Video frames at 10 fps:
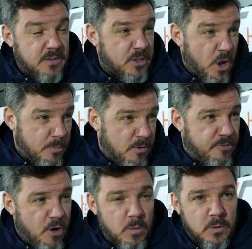And if you don't move
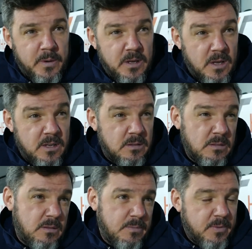forward with it, and,
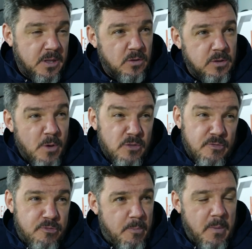you know, the
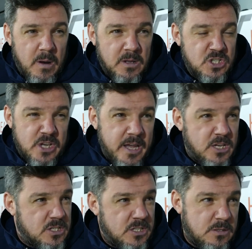modern football has changed.